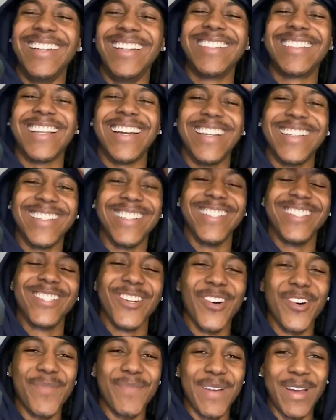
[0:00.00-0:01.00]
this guy's a
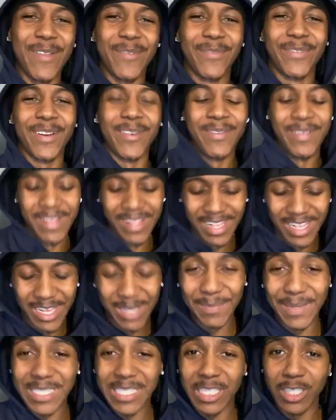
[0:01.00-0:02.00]
joke, man, fam.
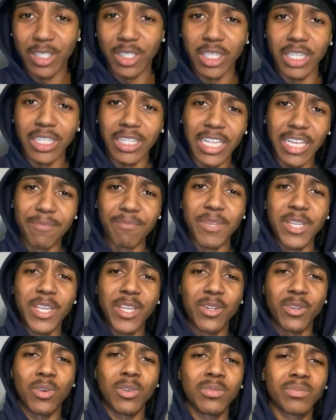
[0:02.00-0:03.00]
Man, so you're gonna dead me,
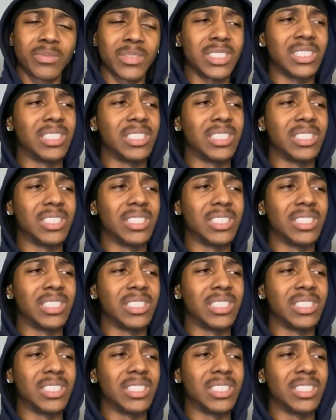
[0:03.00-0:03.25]
you know?